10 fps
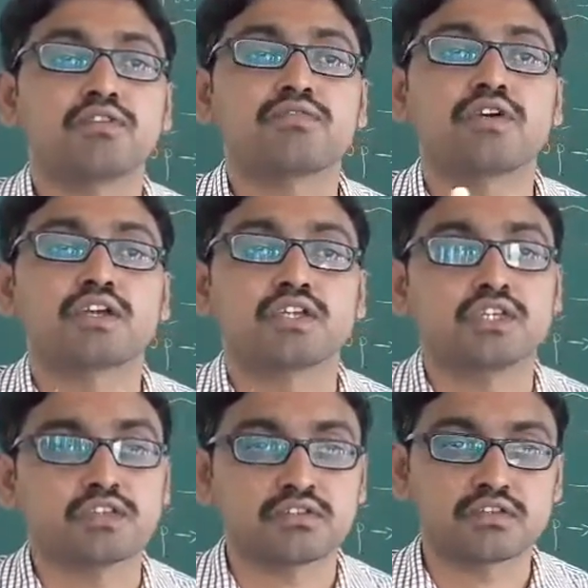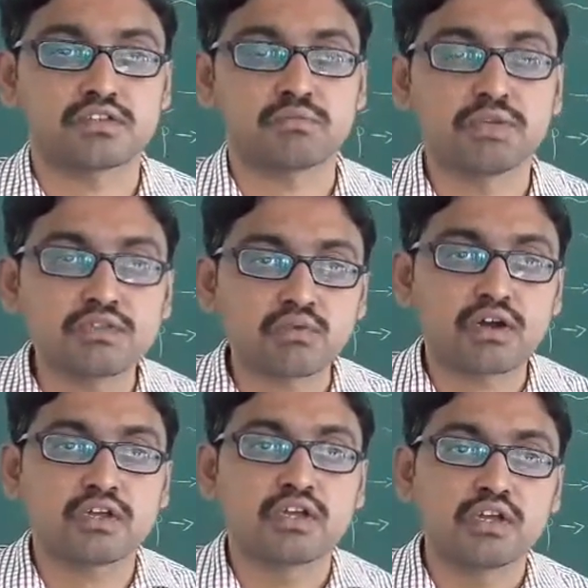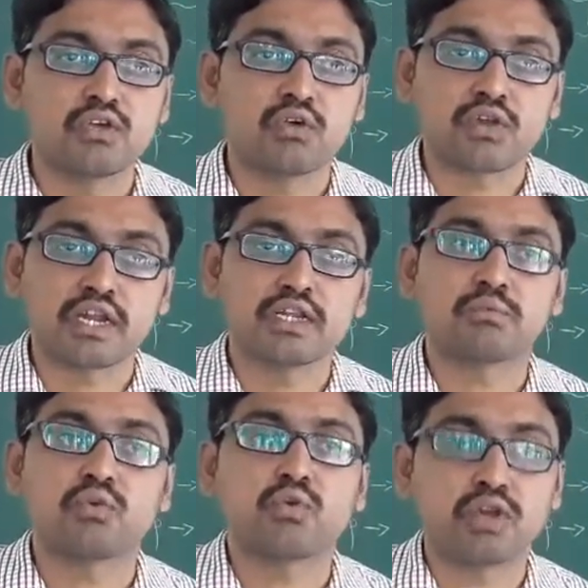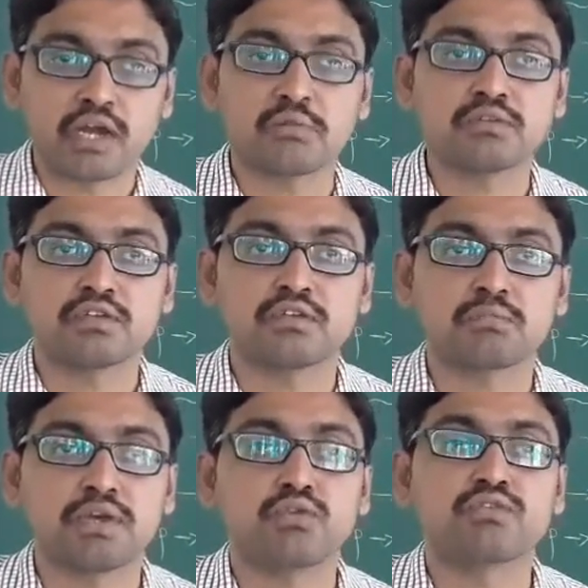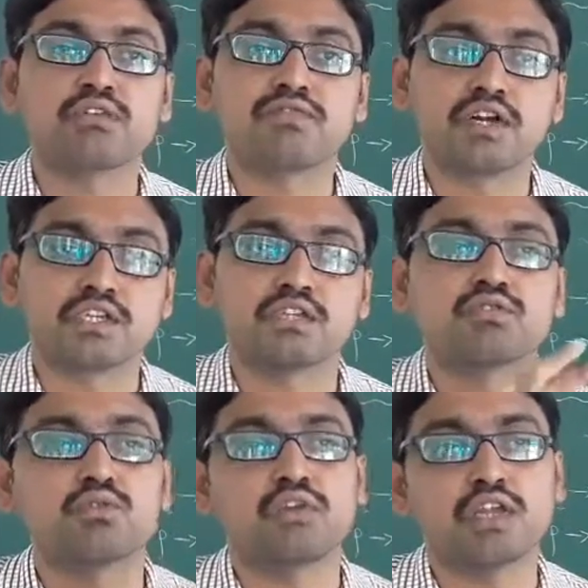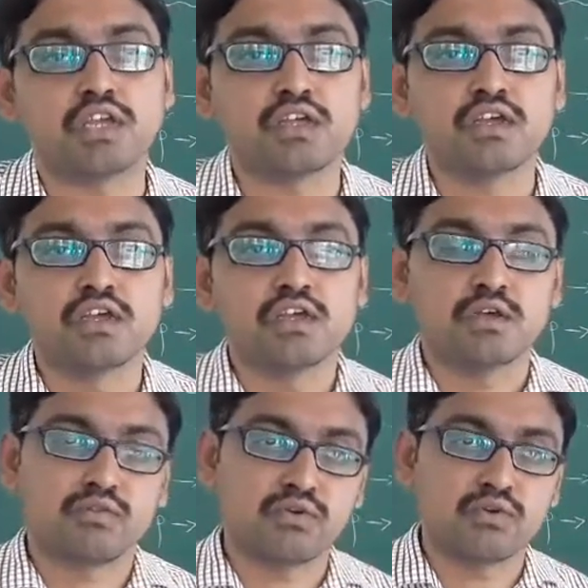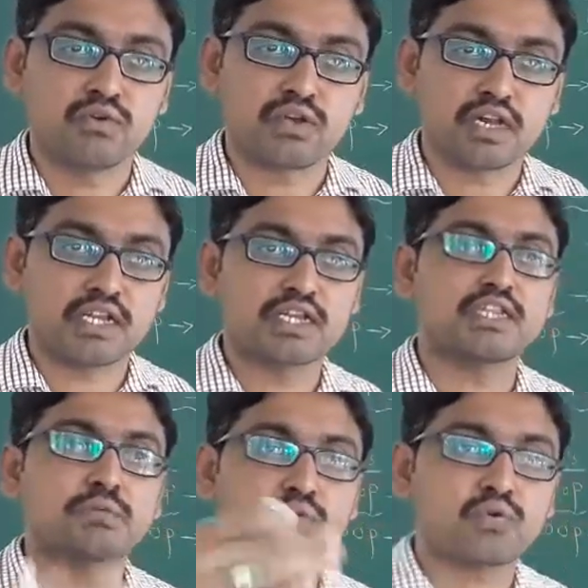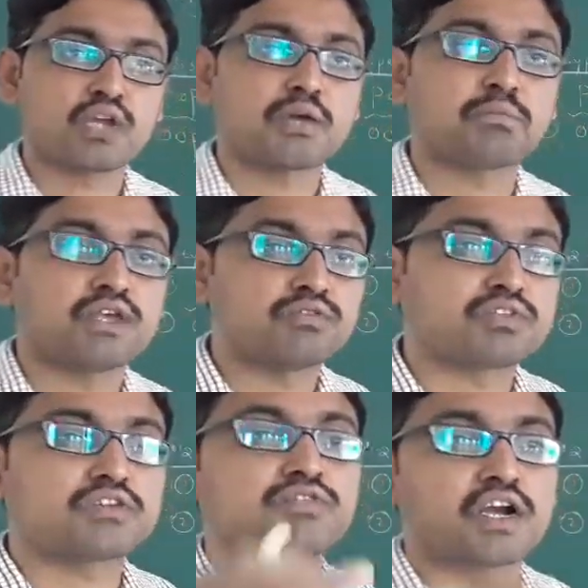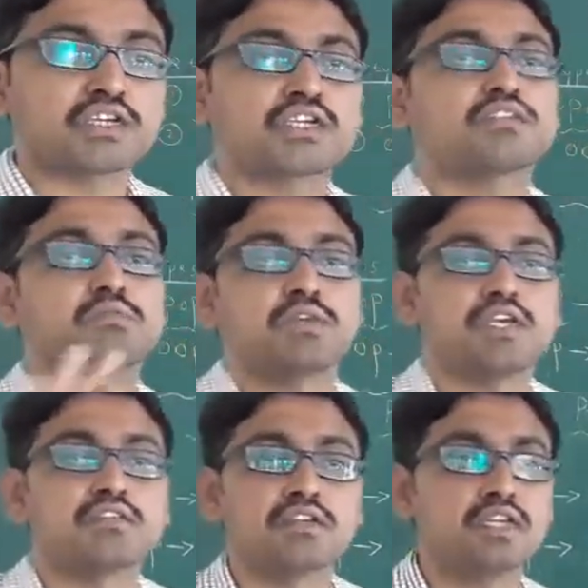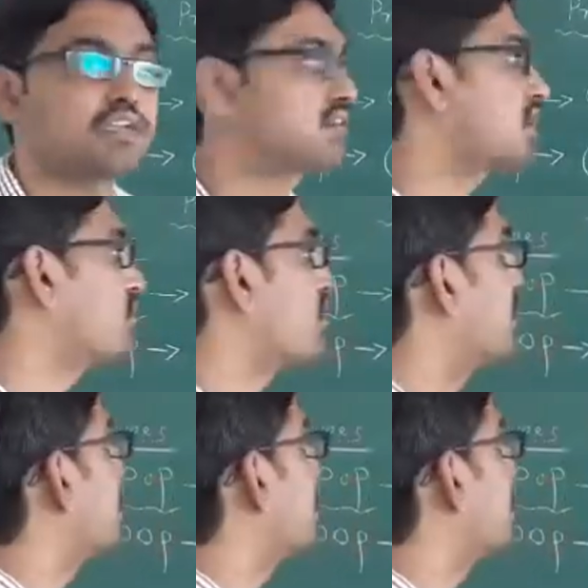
functions. Means what? You have to write the programs by using functions only. If you writing the program by using functions means that is called what?